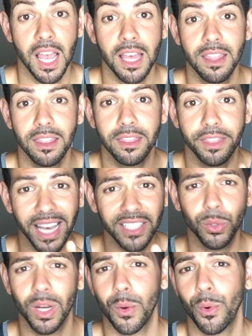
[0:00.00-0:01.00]
That's what I
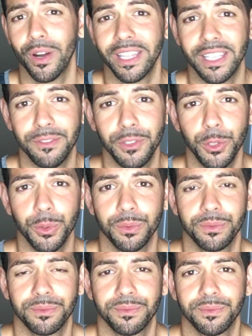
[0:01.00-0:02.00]
want to give you.
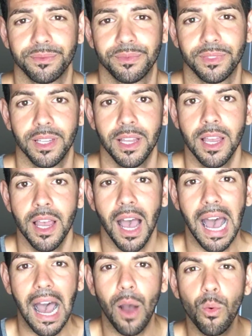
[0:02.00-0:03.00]
I
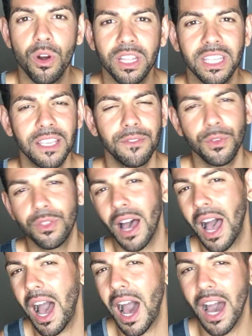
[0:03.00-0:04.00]
want to give you the
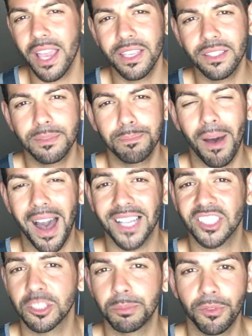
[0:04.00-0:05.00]
highest
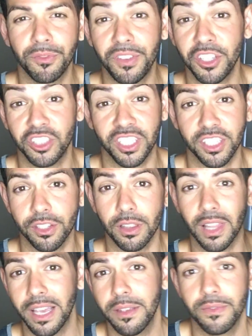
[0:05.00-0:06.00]
possible vision in your
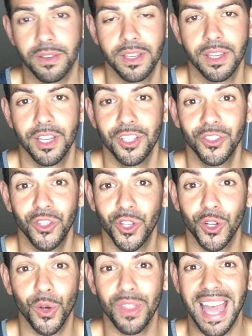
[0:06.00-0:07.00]
life to know
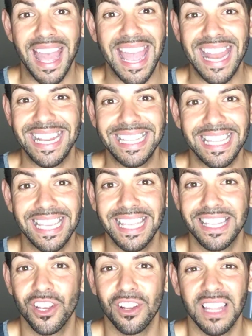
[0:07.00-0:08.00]
that anything in
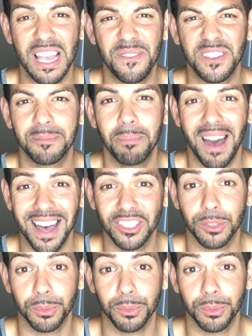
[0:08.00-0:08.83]
your life is possible.